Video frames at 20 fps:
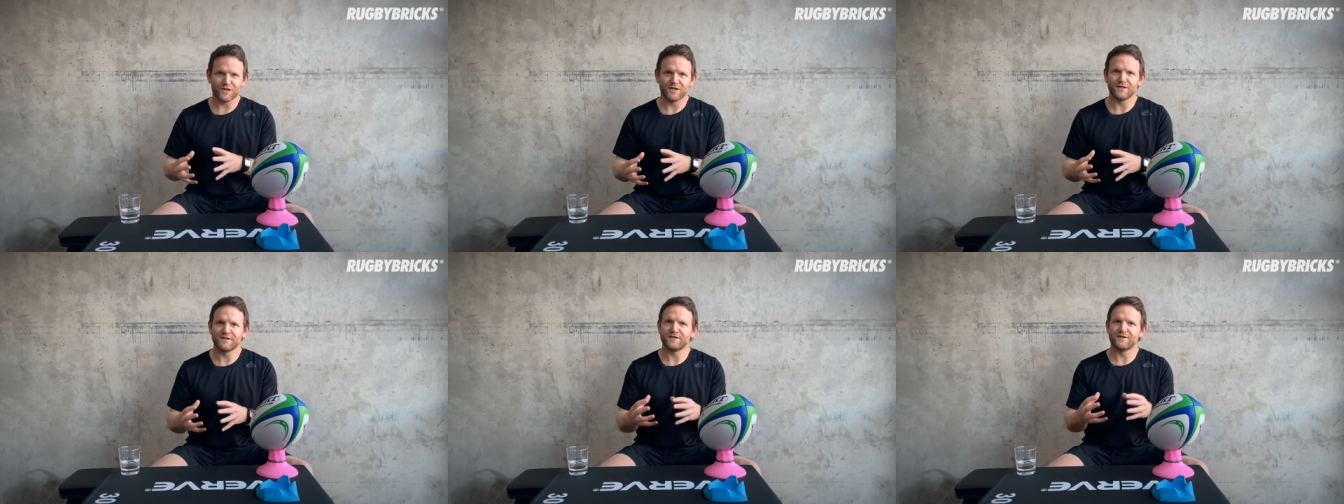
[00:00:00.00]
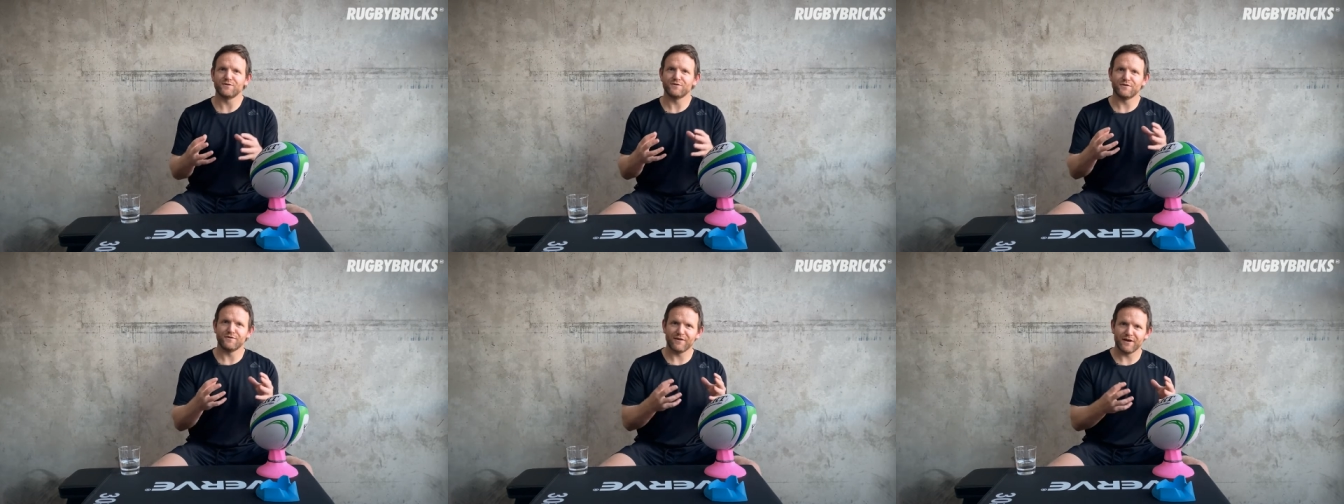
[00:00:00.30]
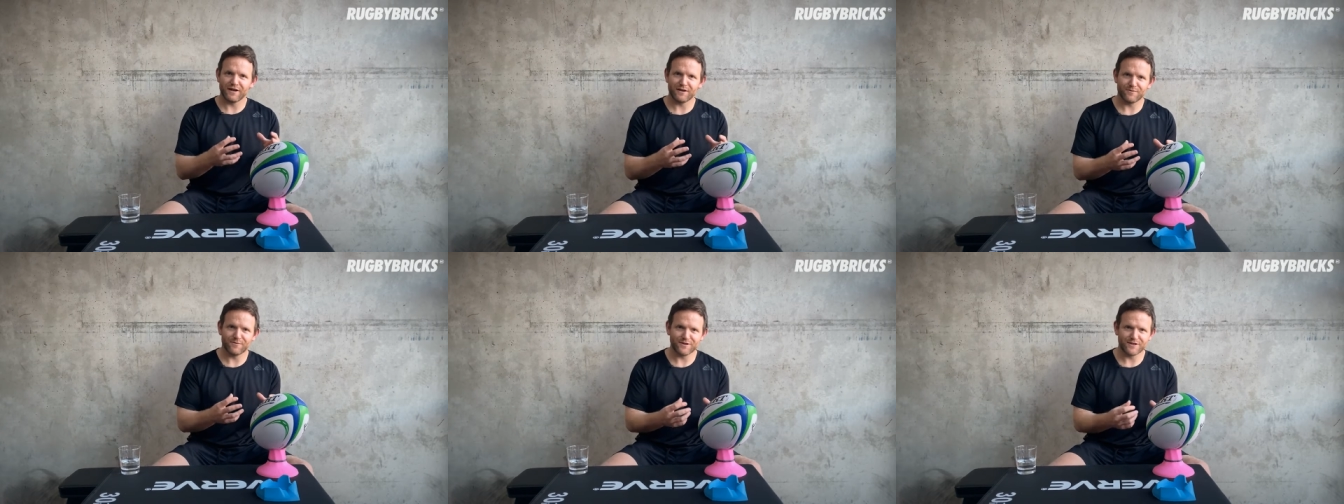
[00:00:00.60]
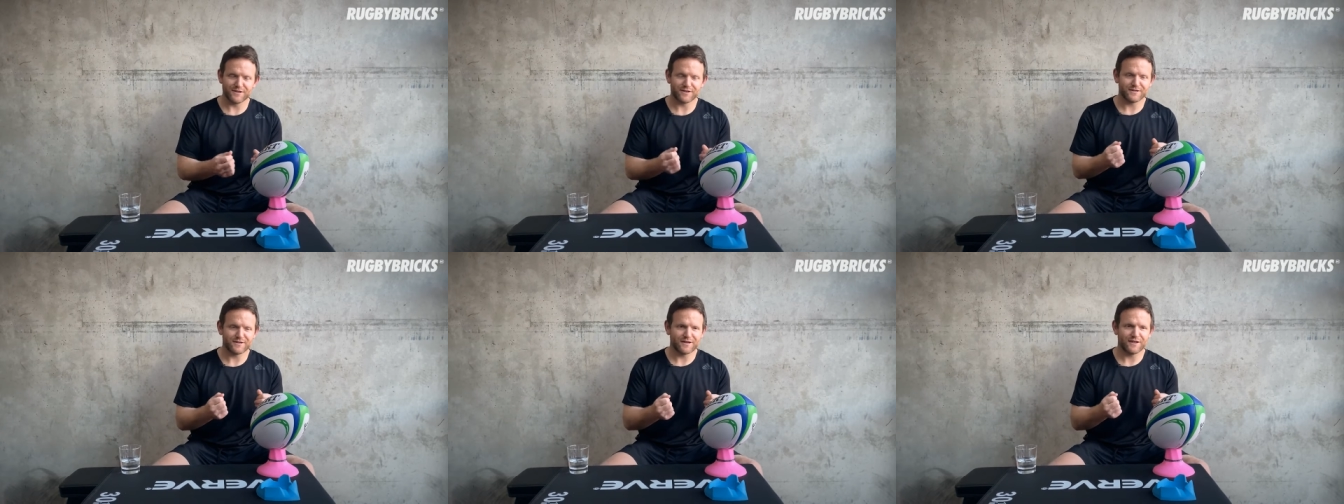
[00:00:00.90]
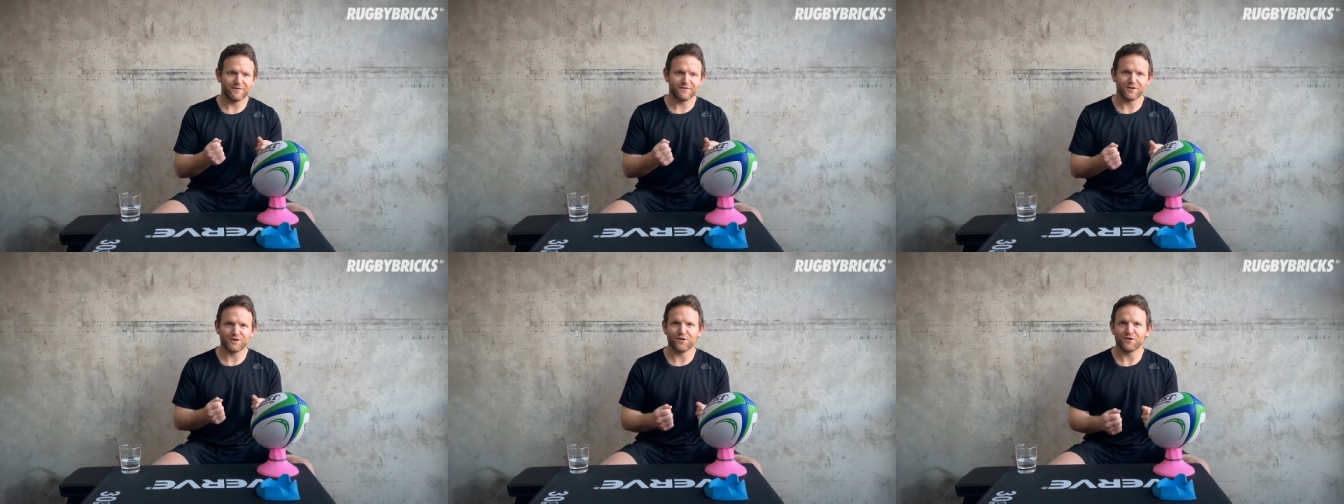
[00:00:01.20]
you're still developing, you still
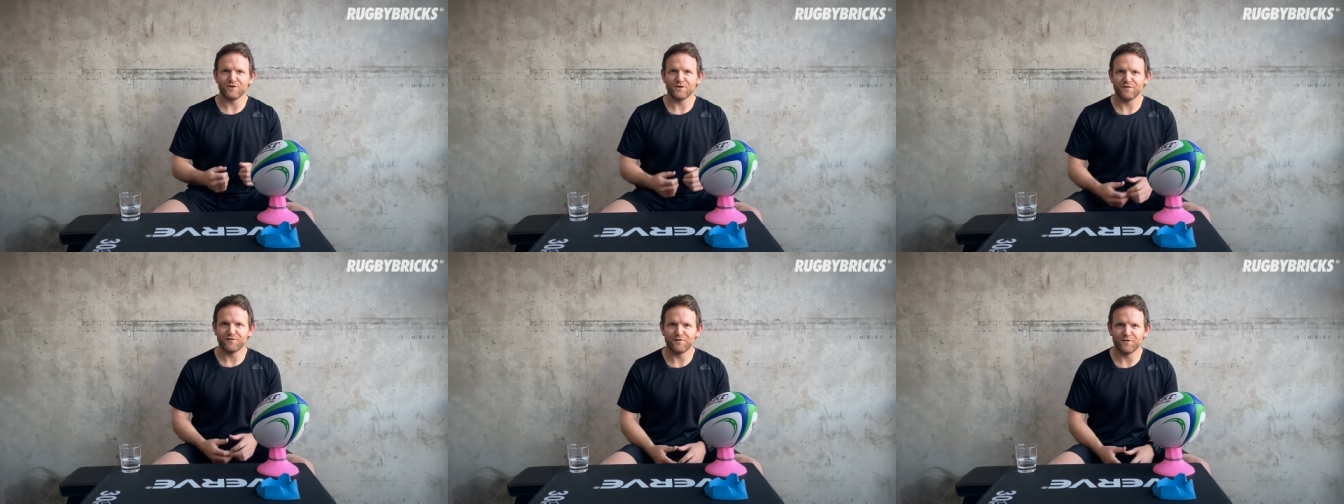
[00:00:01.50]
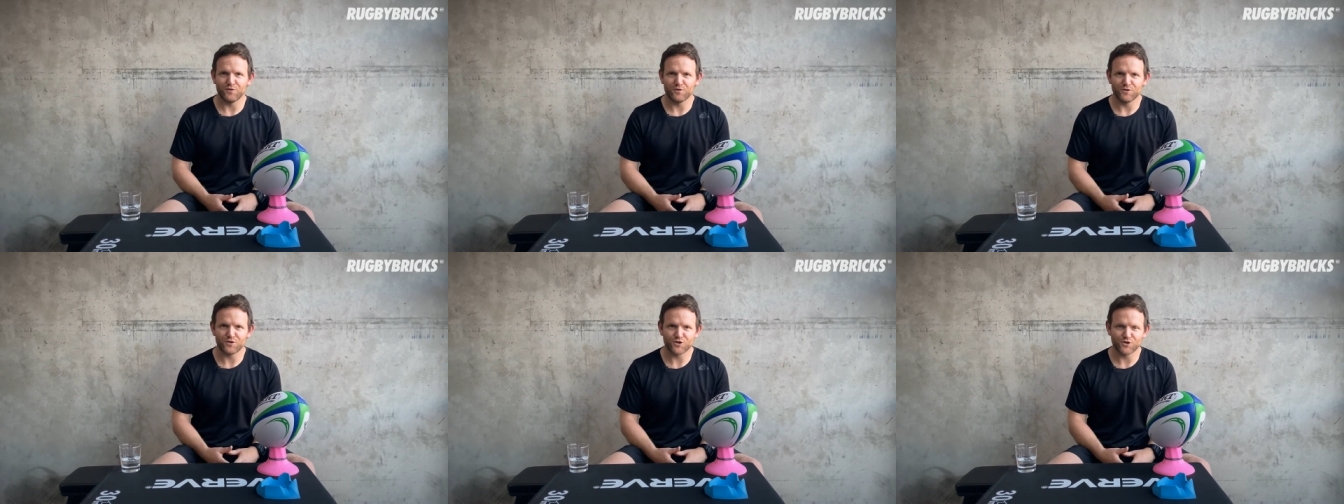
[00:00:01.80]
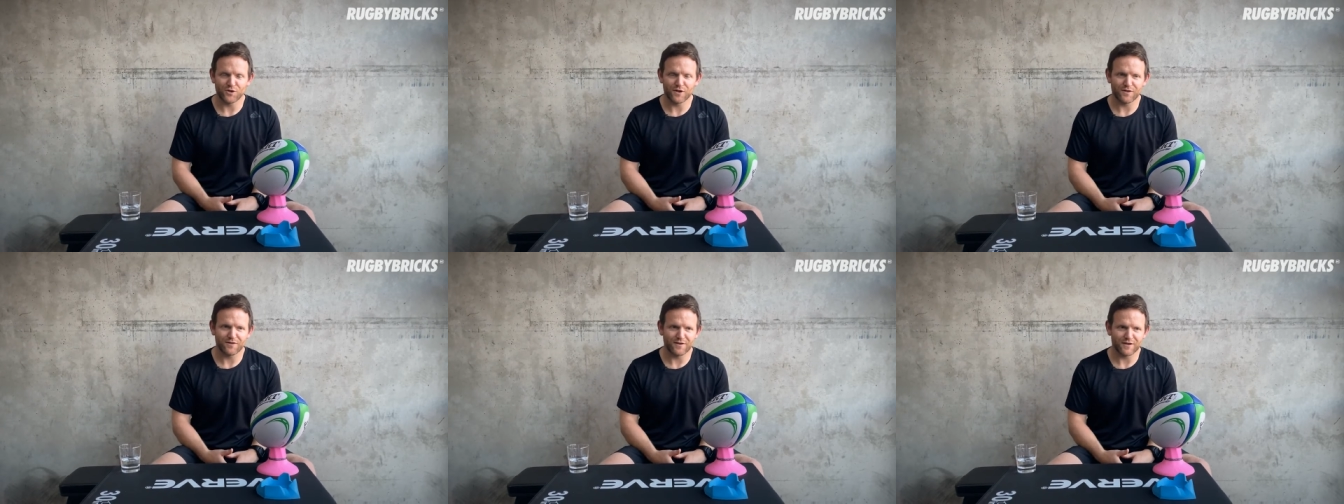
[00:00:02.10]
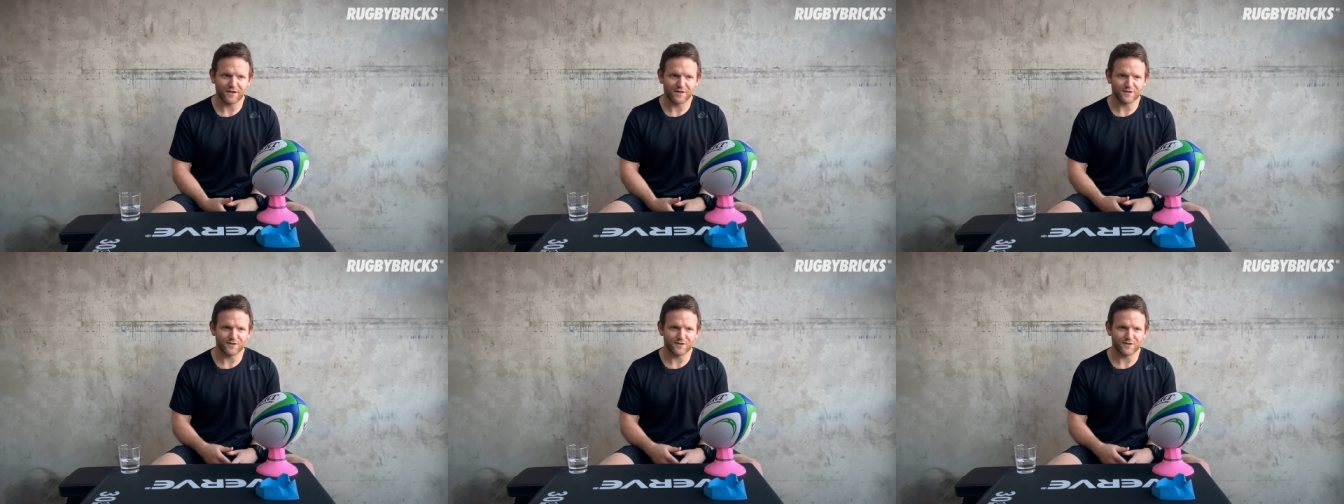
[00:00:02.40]
haven't got your full strength yet,